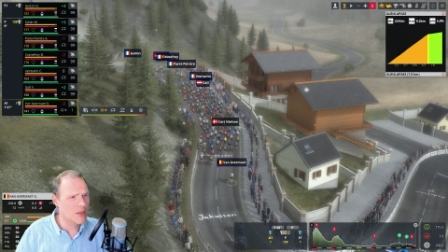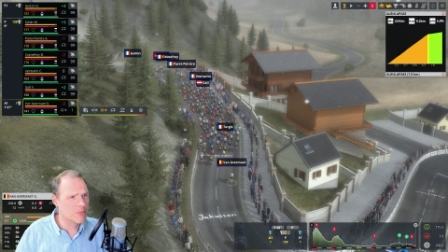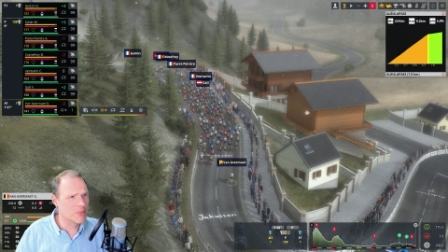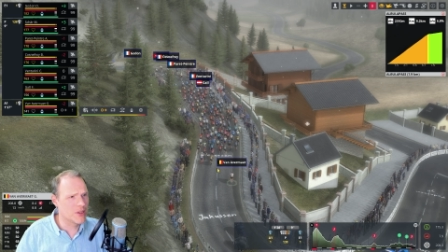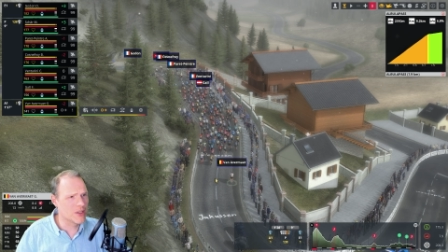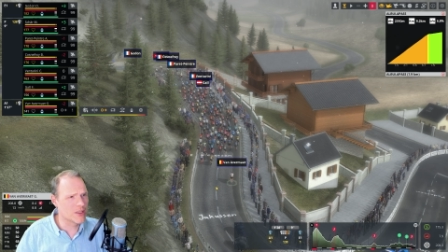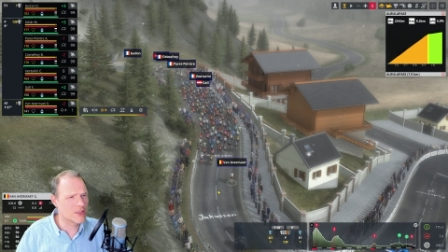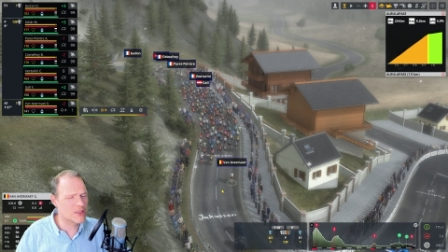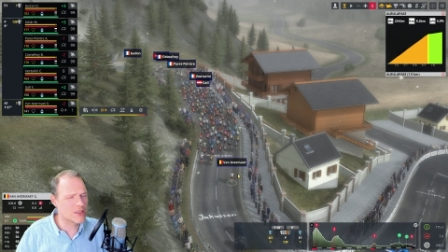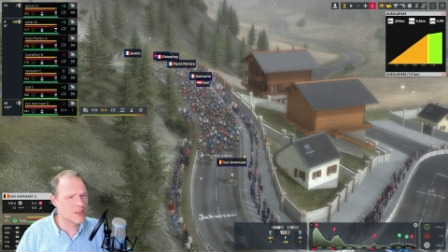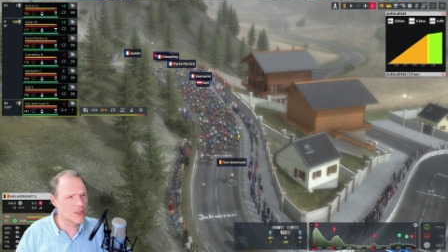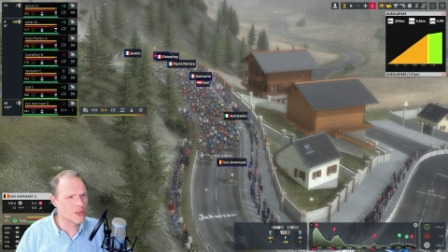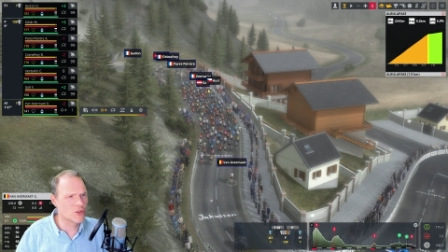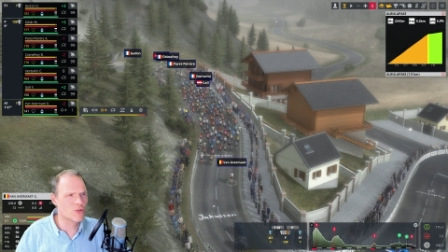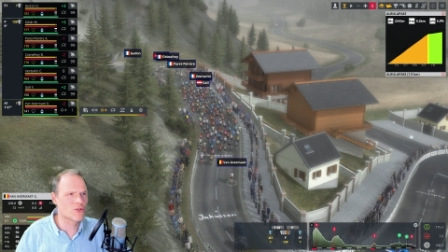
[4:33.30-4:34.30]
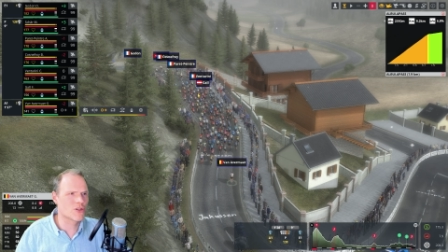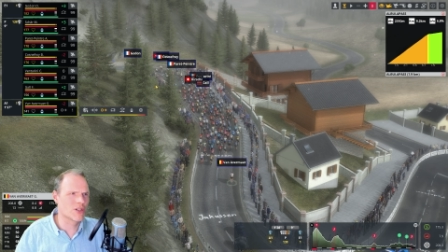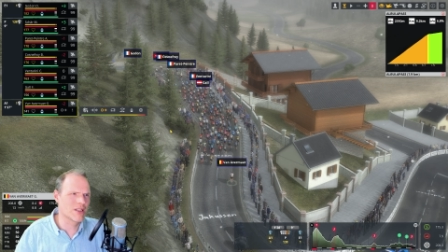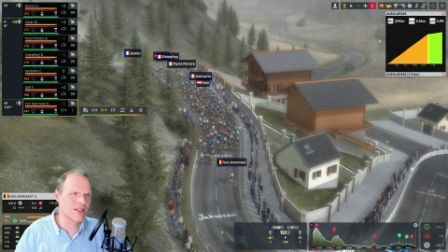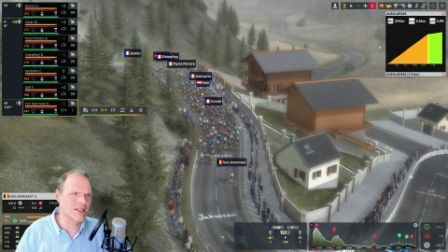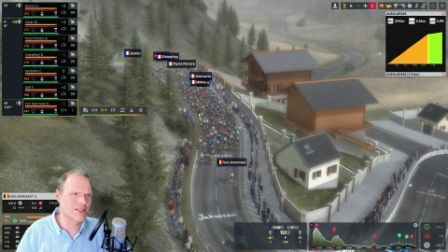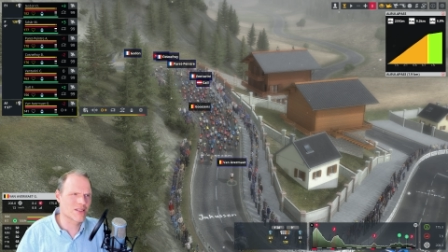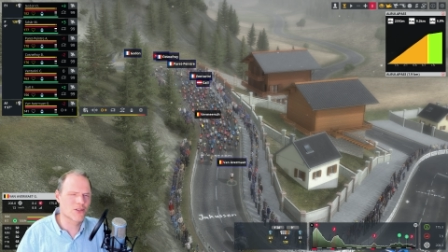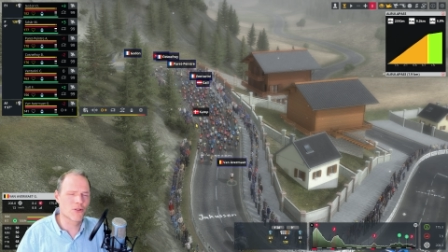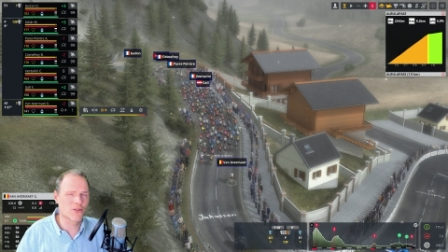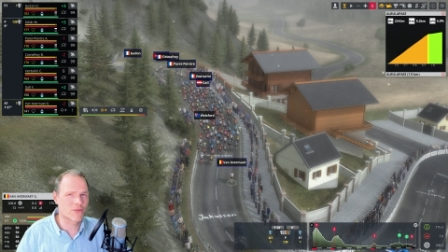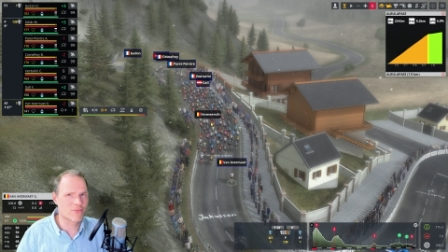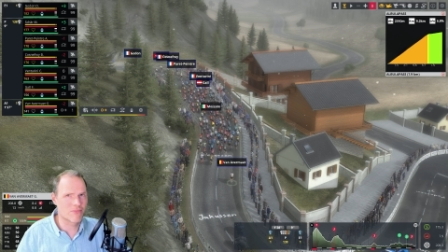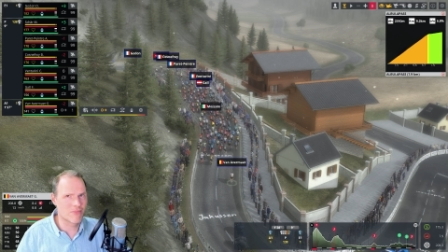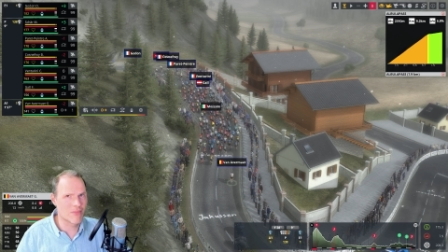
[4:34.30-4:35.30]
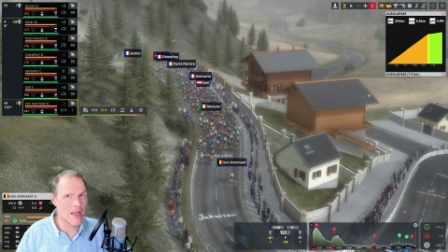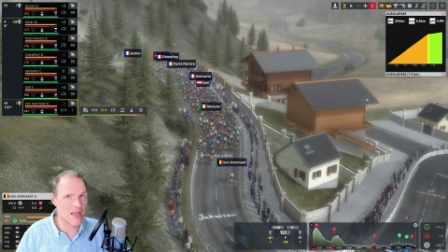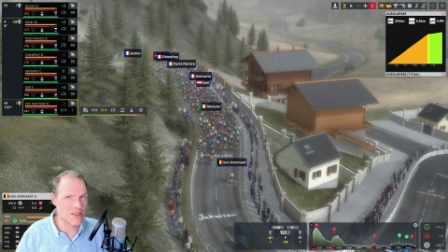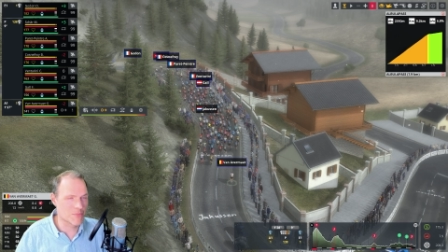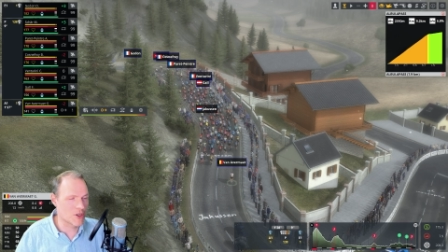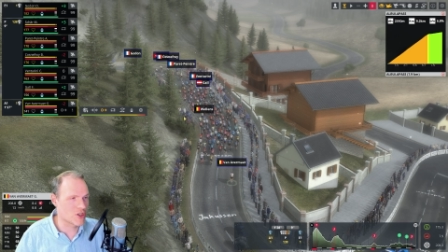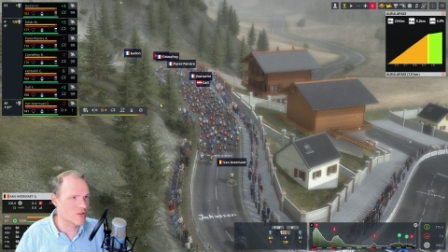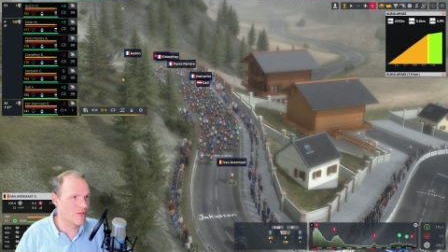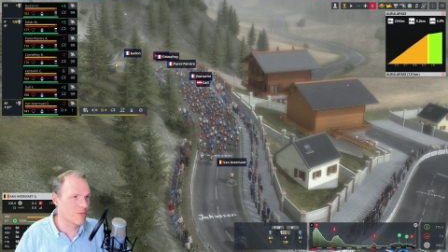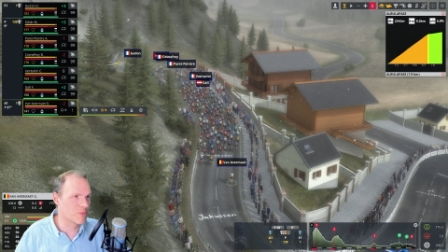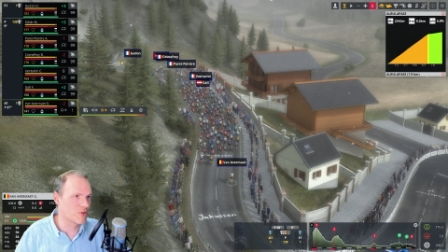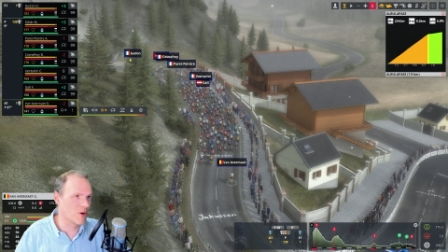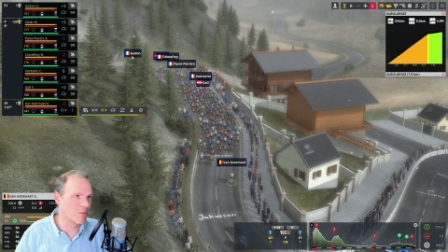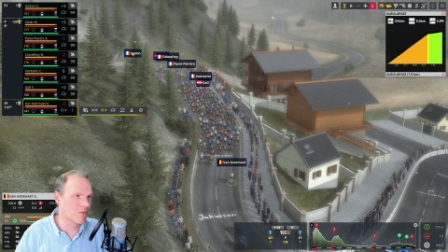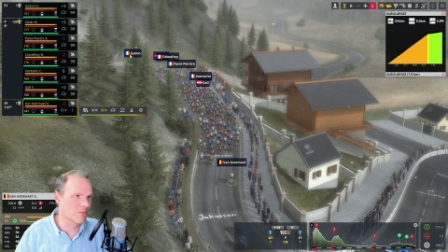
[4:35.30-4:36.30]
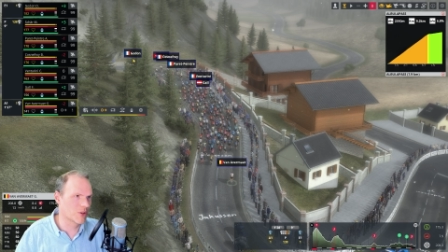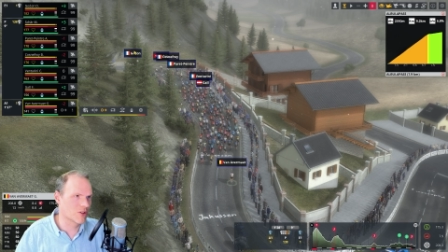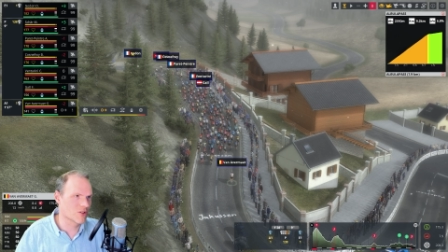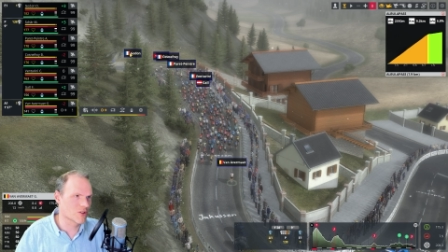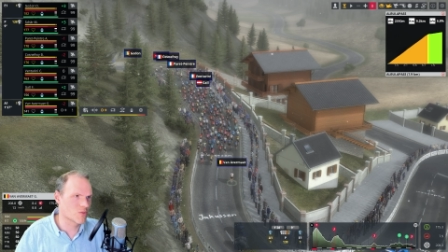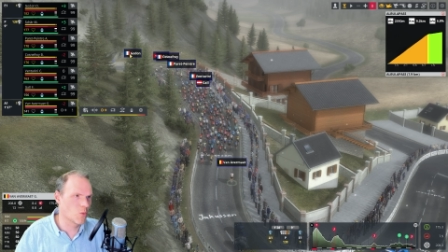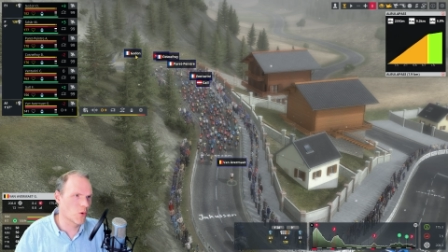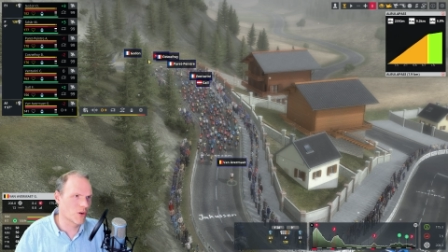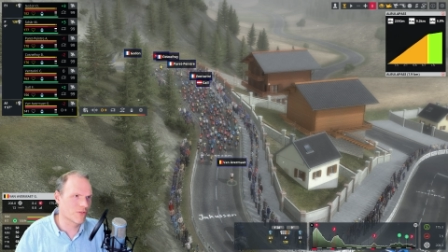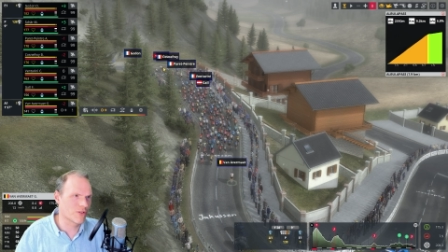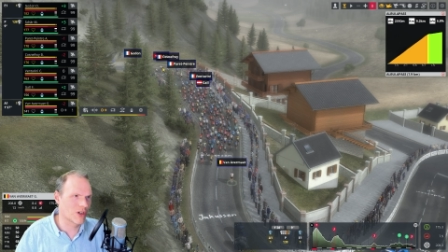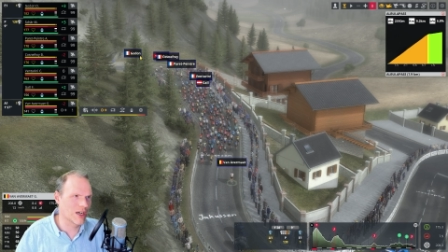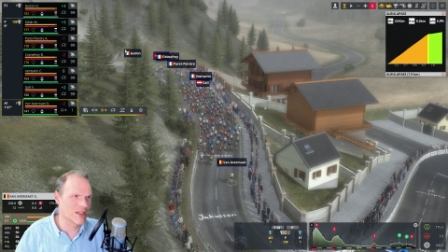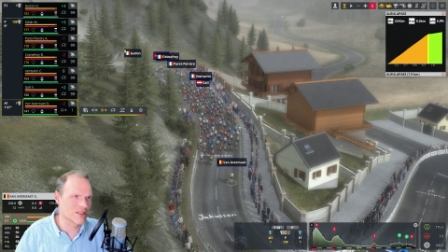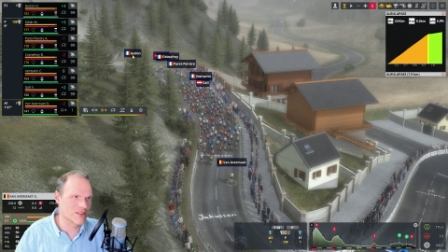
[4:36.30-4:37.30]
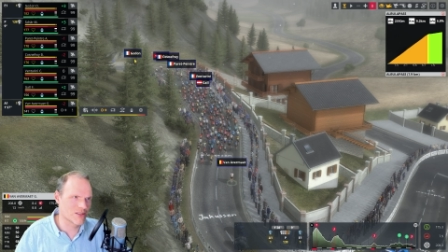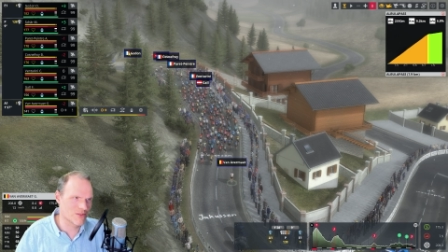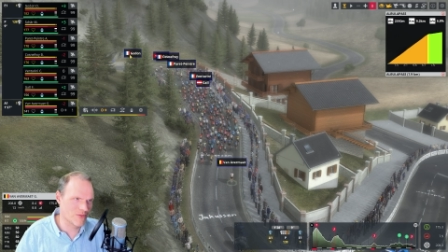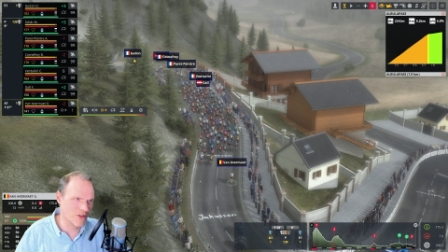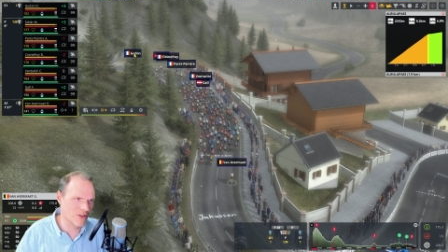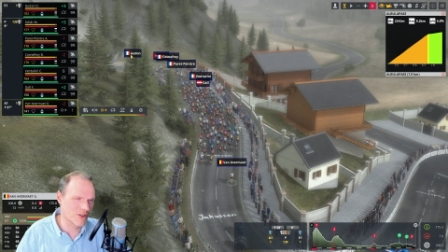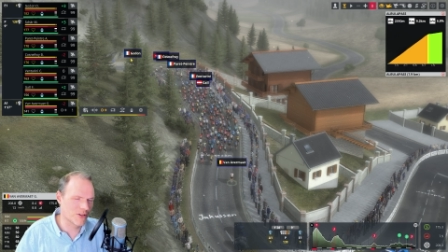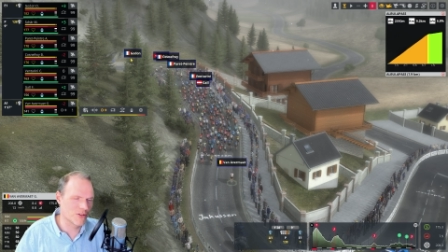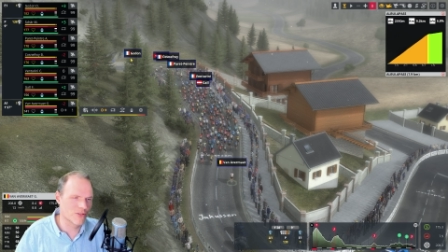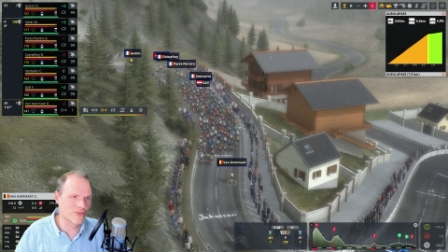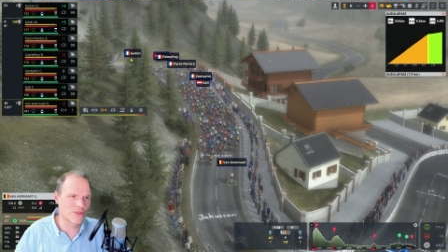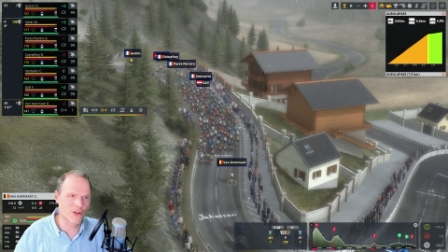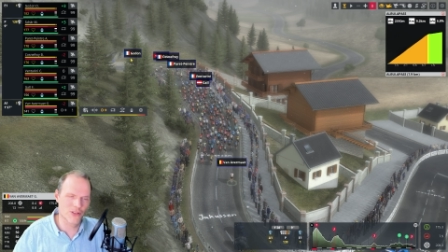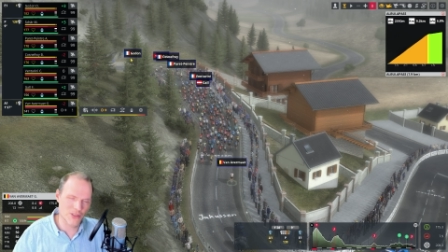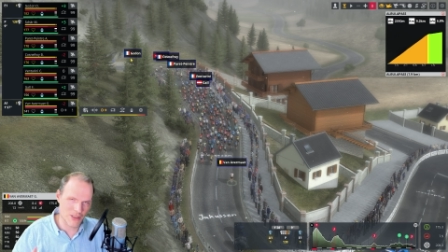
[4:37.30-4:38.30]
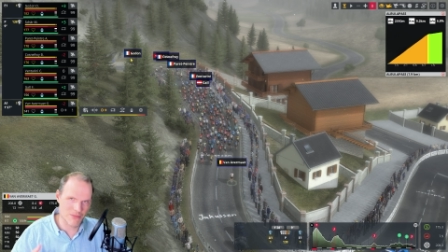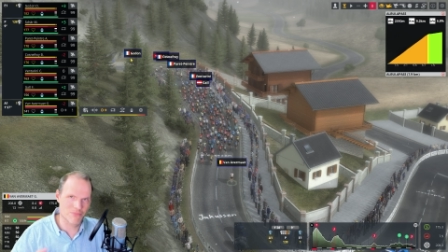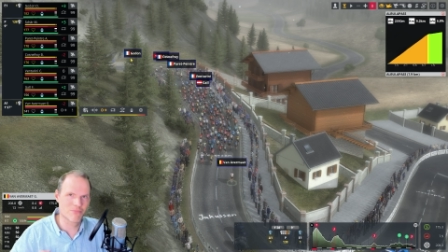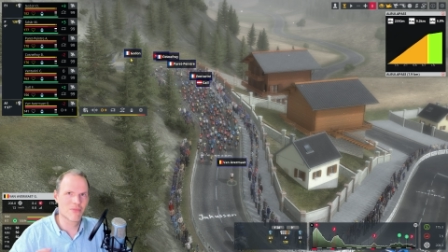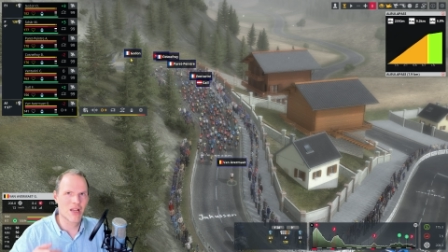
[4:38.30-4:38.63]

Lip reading: But usually that's not as much of a problem because one of your guys is further to the front and